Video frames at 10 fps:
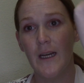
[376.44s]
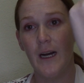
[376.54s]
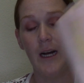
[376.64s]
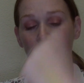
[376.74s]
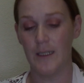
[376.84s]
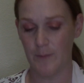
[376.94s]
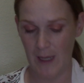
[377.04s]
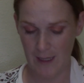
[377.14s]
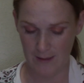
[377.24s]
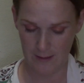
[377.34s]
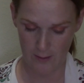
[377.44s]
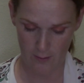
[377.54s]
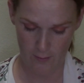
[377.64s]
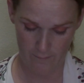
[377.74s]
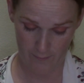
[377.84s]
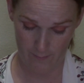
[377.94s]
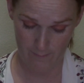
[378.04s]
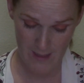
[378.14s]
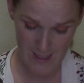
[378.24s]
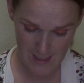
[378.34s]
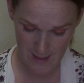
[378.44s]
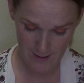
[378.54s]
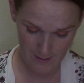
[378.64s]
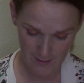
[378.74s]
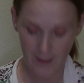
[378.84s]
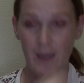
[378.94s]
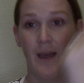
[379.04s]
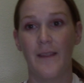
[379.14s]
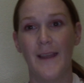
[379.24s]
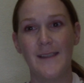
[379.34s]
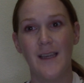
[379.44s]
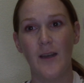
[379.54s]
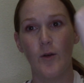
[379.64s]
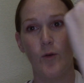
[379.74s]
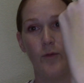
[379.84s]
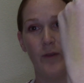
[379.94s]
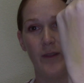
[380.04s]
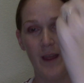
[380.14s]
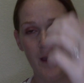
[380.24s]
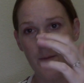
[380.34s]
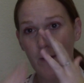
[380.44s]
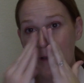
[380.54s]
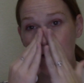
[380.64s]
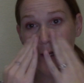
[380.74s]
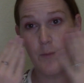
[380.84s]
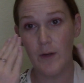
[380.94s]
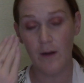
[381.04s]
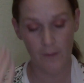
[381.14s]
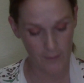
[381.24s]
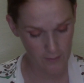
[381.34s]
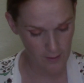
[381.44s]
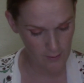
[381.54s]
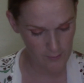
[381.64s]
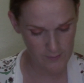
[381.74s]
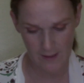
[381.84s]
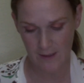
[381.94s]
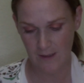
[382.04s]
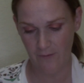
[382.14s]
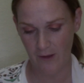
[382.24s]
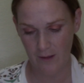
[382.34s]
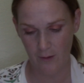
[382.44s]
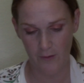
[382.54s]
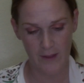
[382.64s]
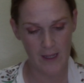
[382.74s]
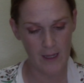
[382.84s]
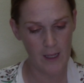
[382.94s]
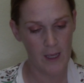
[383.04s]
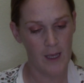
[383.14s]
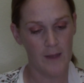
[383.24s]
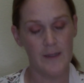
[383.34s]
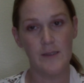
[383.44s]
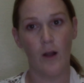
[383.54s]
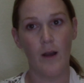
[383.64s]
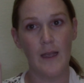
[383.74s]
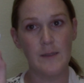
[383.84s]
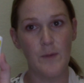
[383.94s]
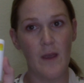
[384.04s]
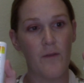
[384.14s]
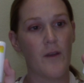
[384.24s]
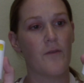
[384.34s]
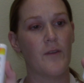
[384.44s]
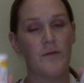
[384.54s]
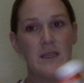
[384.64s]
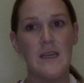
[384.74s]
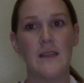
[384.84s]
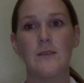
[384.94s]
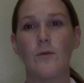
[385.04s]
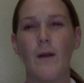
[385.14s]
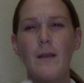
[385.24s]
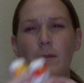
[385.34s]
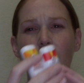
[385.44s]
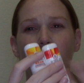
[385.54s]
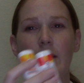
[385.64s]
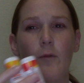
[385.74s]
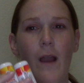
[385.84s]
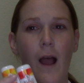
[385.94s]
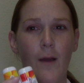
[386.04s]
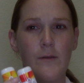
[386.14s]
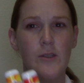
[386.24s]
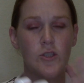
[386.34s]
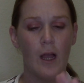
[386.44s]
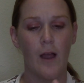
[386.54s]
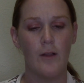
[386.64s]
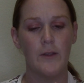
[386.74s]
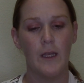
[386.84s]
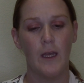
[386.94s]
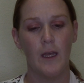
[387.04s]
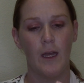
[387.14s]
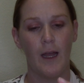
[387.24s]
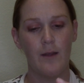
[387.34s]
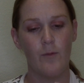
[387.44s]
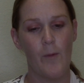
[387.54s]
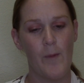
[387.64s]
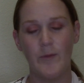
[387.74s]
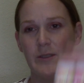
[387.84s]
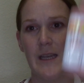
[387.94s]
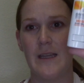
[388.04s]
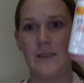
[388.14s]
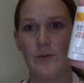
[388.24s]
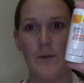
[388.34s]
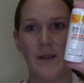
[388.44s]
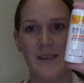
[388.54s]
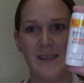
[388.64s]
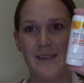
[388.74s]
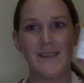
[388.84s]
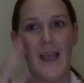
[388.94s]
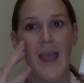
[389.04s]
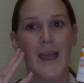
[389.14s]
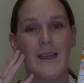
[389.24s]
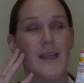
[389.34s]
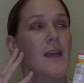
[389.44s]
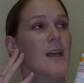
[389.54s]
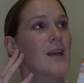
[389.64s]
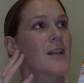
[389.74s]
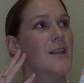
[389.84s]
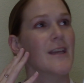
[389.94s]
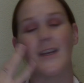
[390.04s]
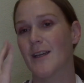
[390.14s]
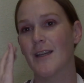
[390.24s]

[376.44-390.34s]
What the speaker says: and so for me, that's kind of cool for them because I can put it on their nose and it's a fun little thing. These are SPF 50. These remind me of like when I was a child. I can remember taking swim lessons and like